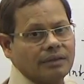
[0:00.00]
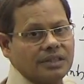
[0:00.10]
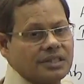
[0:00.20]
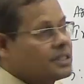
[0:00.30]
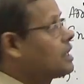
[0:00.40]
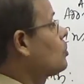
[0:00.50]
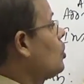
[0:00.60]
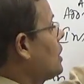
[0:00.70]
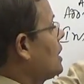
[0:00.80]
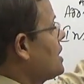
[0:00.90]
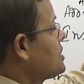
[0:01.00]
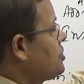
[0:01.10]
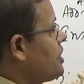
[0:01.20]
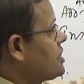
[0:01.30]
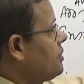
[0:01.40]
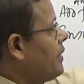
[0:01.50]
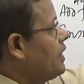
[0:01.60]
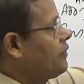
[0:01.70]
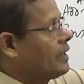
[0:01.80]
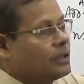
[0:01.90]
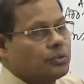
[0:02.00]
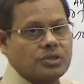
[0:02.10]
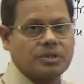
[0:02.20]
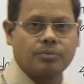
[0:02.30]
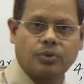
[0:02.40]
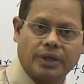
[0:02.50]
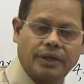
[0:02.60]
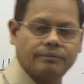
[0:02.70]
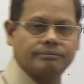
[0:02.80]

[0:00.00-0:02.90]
this is the total consideration paid for the goods imported.